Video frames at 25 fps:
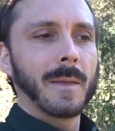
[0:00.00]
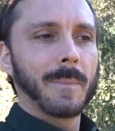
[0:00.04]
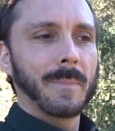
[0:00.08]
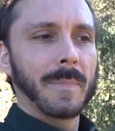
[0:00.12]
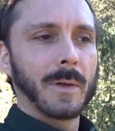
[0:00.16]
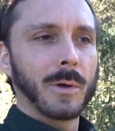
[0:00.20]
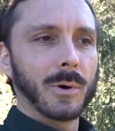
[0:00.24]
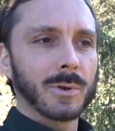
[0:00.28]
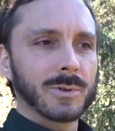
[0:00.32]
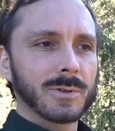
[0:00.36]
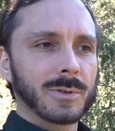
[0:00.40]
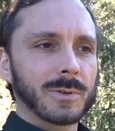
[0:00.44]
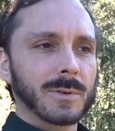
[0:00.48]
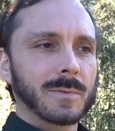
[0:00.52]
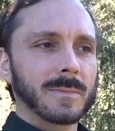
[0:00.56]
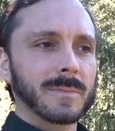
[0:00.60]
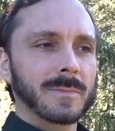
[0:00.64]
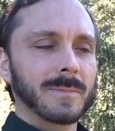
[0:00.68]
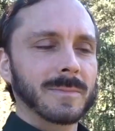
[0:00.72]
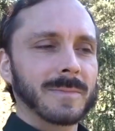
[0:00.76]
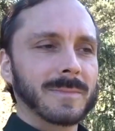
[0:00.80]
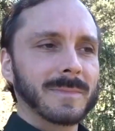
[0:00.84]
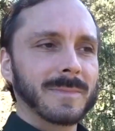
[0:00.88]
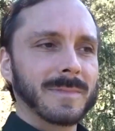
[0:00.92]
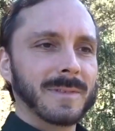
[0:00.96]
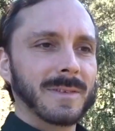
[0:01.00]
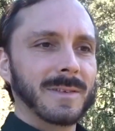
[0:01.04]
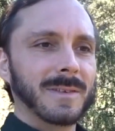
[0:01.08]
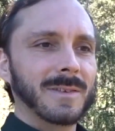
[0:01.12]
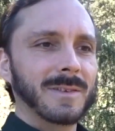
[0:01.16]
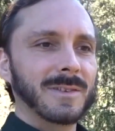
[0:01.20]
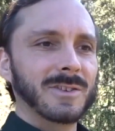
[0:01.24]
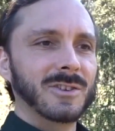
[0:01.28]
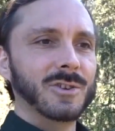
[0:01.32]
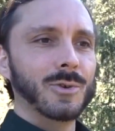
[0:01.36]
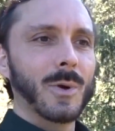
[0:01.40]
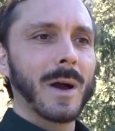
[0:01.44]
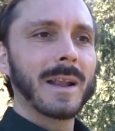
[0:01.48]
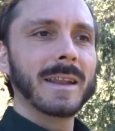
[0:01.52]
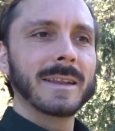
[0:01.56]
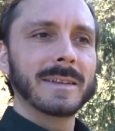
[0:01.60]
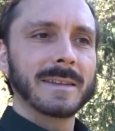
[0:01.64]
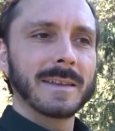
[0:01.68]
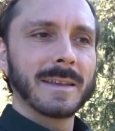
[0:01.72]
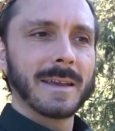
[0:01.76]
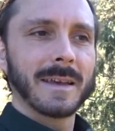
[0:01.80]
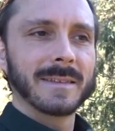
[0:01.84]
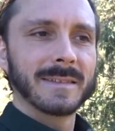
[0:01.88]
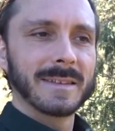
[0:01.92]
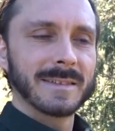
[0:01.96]
Because
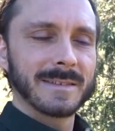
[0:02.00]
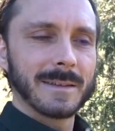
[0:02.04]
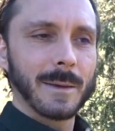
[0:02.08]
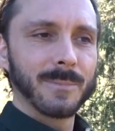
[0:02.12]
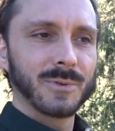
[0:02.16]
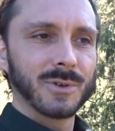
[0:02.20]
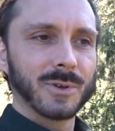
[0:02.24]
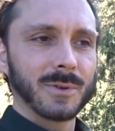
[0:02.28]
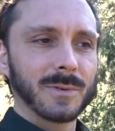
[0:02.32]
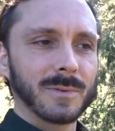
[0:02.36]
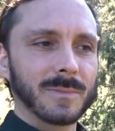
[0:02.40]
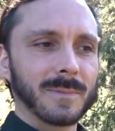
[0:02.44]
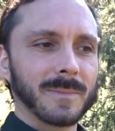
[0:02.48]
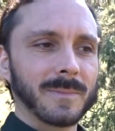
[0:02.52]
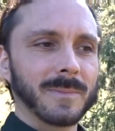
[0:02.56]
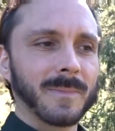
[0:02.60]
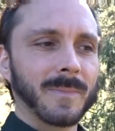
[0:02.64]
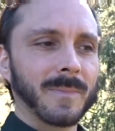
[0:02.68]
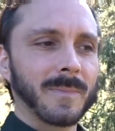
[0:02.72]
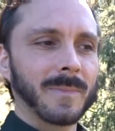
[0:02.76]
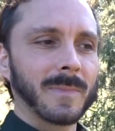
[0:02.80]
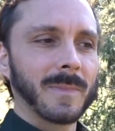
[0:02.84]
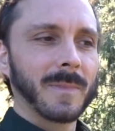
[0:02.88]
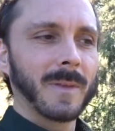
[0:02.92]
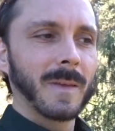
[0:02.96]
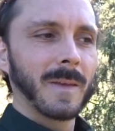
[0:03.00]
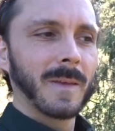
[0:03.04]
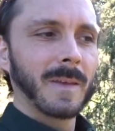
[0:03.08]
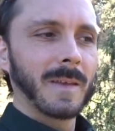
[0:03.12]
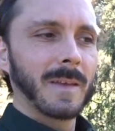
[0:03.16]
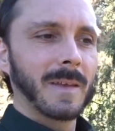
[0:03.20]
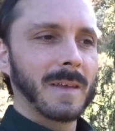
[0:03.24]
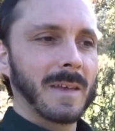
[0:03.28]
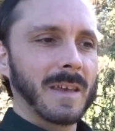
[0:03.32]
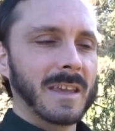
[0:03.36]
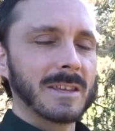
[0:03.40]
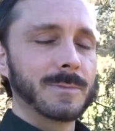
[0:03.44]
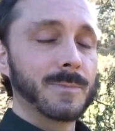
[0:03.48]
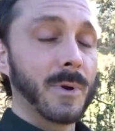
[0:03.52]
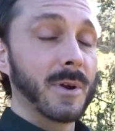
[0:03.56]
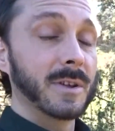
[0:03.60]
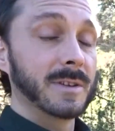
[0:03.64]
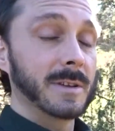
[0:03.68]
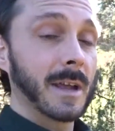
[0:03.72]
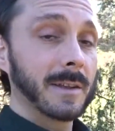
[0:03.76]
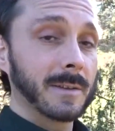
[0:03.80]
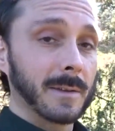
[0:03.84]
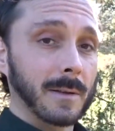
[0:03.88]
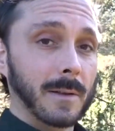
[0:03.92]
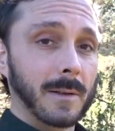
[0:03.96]
duality and deception is very
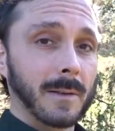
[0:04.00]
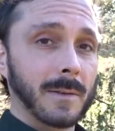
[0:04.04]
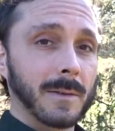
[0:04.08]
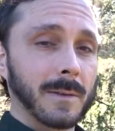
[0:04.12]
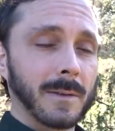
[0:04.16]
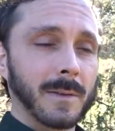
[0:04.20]
subtle.